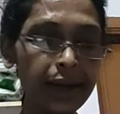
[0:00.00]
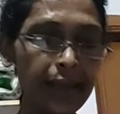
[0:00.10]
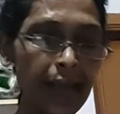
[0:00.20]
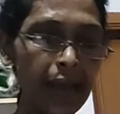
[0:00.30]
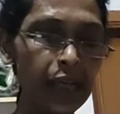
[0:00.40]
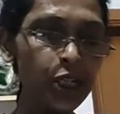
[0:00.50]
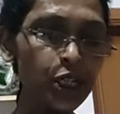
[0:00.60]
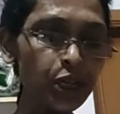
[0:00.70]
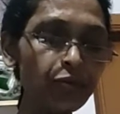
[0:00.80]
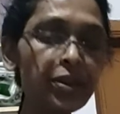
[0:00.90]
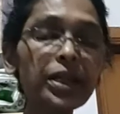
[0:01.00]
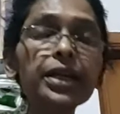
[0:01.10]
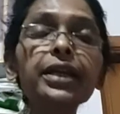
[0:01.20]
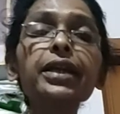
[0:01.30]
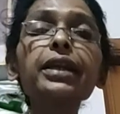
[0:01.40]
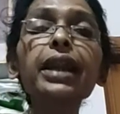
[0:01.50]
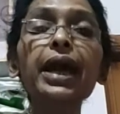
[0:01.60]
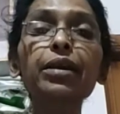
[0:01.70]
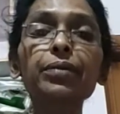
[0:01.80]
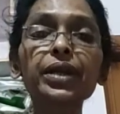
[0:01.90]
Dash knew 13
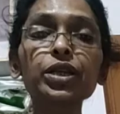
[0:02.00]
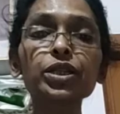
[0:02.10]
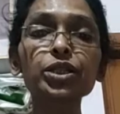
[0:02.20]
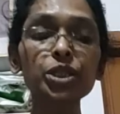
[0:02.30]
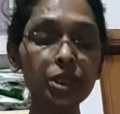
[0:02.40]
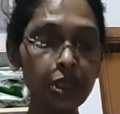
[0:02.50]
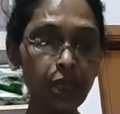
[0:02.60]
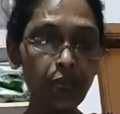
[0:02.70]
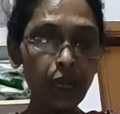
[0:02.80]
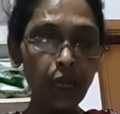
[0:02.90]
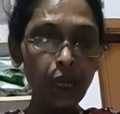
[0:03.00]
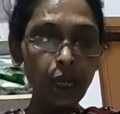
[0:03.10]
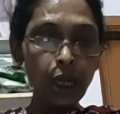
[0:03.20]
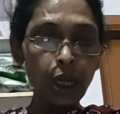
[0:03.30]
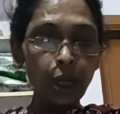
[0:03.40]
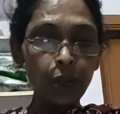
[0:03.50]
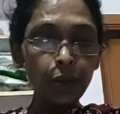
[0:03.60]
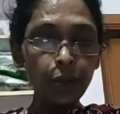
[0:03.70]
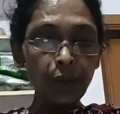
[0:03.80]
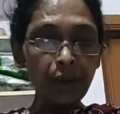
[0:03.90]
languages.
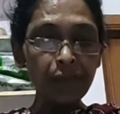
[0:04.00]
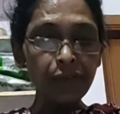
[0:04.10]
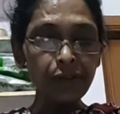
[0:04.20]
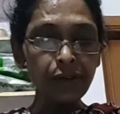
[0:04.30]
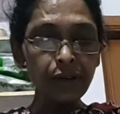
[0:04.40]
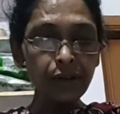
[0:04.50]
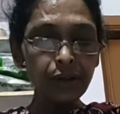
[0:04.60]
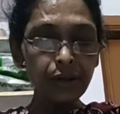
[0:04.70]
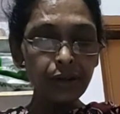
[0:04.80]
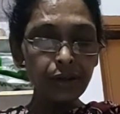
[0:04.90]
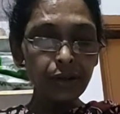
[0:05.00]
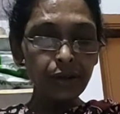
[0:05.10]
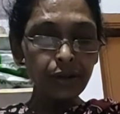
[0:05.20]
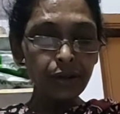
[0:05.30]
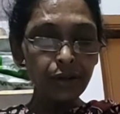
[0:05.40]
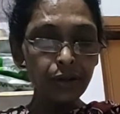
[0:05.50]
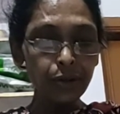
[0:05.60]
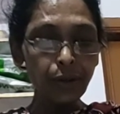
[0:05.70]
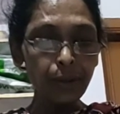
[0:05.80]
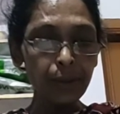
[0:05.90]
To refer to
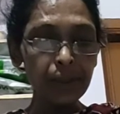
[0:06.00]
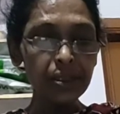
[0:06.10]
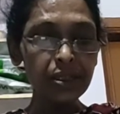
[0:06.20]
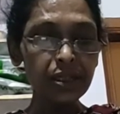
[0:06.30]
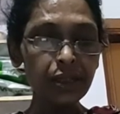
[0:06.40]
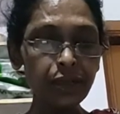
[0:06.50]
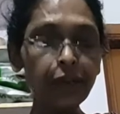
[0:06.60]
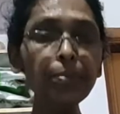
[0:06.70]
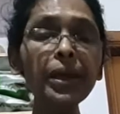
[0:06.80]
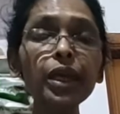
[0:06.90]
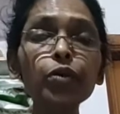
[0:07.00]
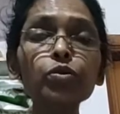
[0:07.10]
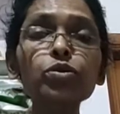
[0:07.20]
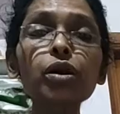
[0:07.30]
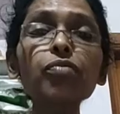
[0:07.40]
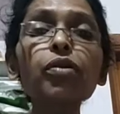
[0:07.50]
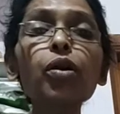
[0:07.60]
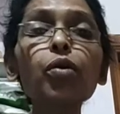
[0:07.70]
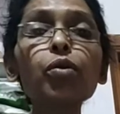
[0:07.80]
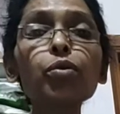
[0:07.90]
a person, we make use of
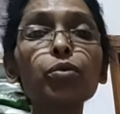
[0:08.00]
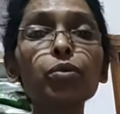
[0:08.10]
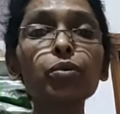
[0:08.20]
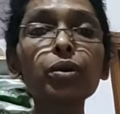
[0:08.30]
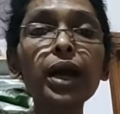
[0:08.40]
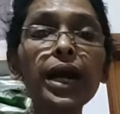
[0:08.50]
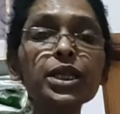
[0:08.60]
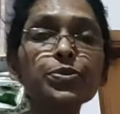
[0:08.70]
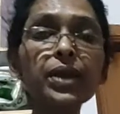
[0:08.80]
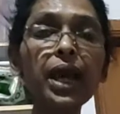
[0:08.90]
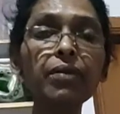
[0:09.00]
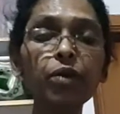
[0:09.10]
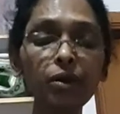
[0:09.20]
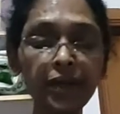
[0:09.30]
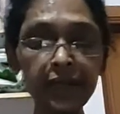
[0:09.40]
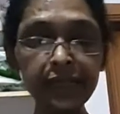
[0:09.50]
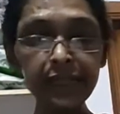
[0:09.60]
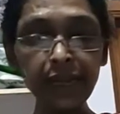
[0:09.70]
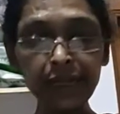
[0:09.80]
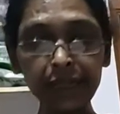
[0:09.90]
who, as we have already
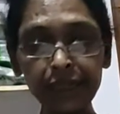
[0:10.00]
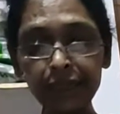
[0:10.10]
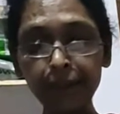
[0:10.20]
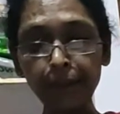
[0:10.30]
studied.